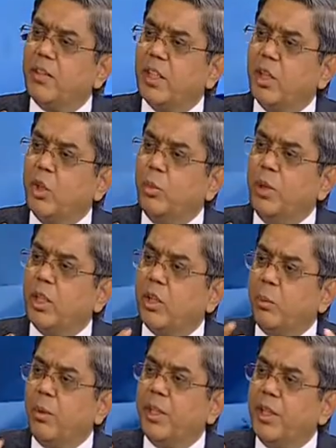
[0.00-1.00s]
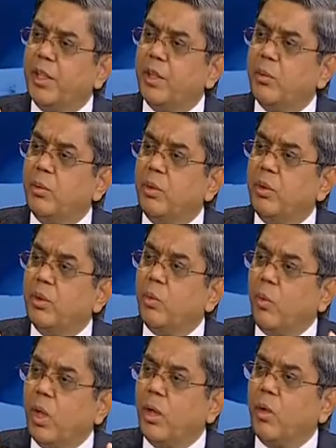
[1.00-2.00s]
as a global competitive
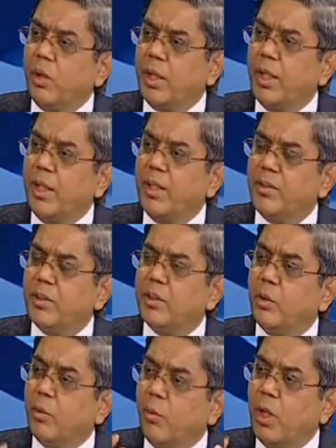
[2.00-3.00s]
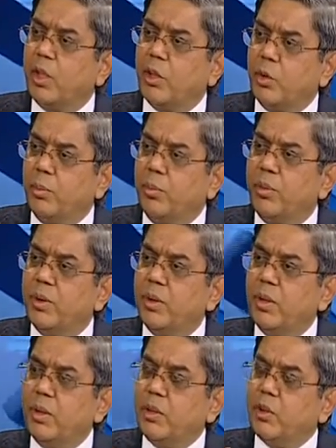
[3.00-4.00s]
one organization or one group.
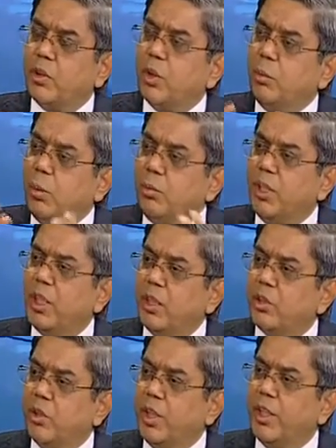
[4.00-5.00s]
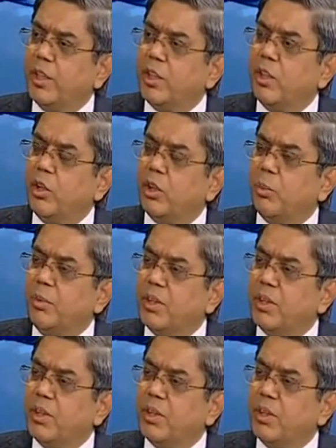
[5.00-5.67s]
So some of the consolidation on the